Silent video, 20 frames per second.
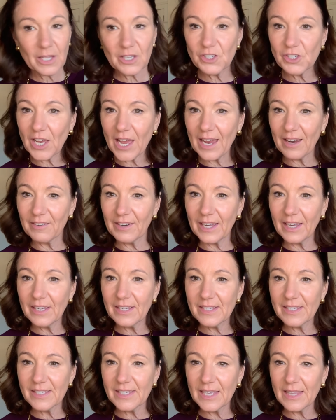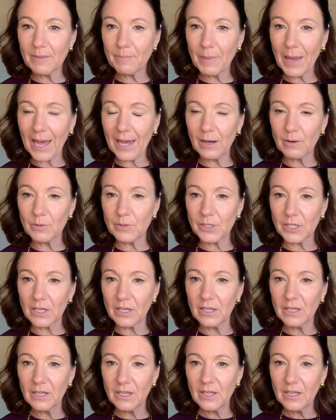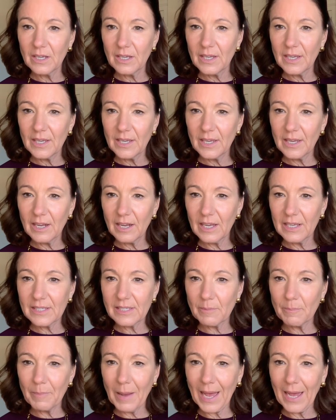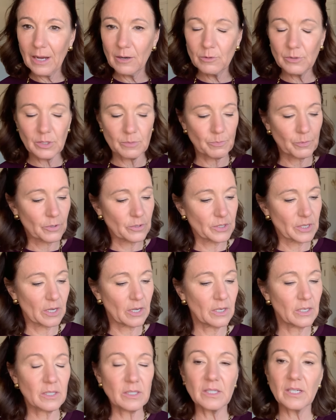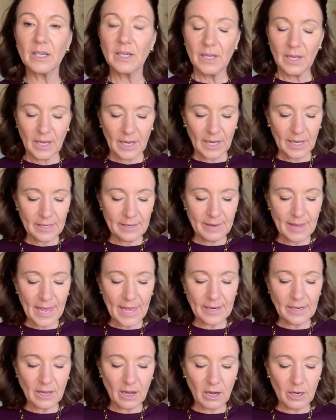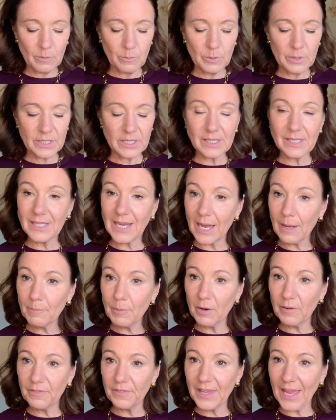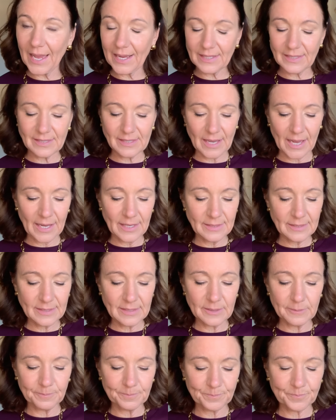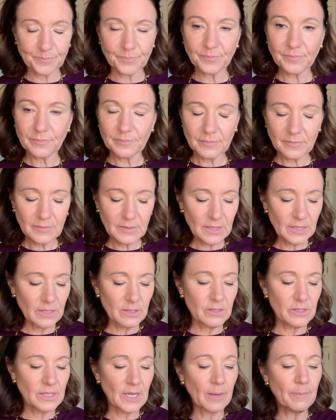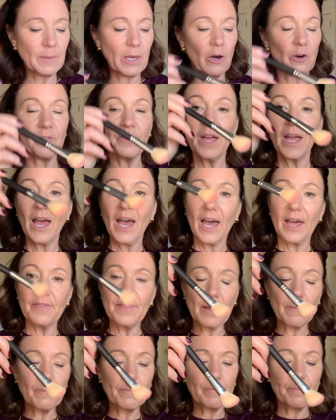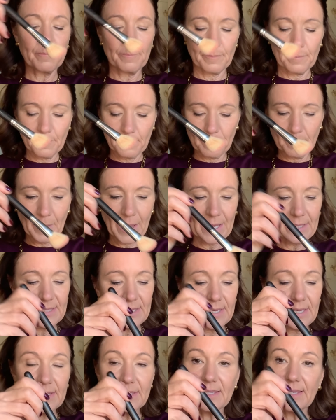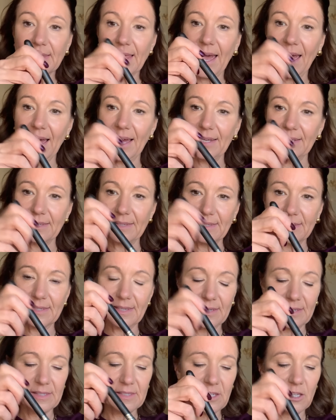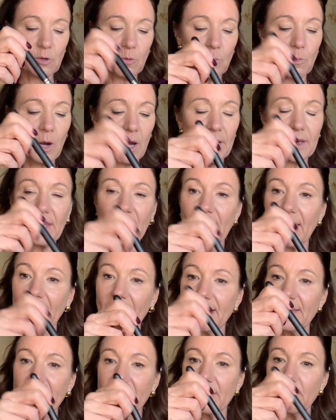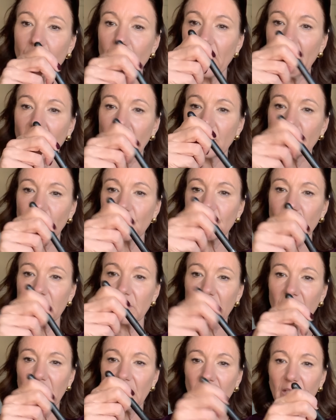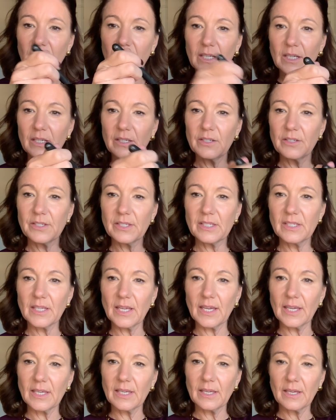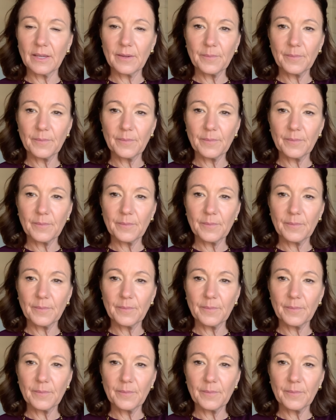area. You can see the powder. It's a powder product. And then I would tap off the excess, just tap that off, and then pat it into the hand. So you're working it into the brush, you see.